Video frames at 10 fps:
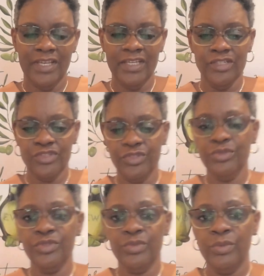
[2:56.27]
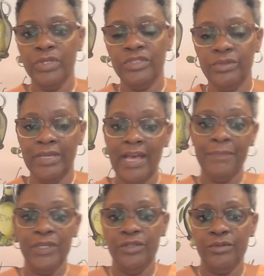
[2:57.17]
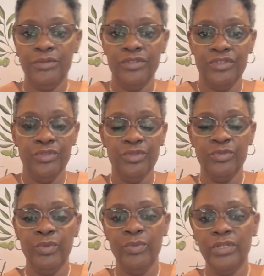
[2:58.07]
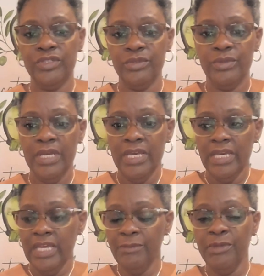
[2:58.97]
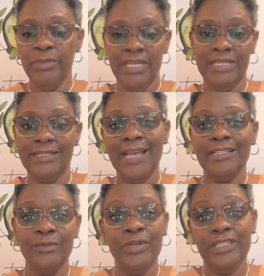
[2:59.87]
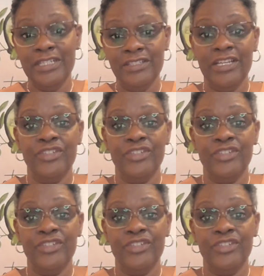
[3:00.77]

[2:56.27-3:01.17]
and your students will want to copy you. The students will want to implement exactly what it is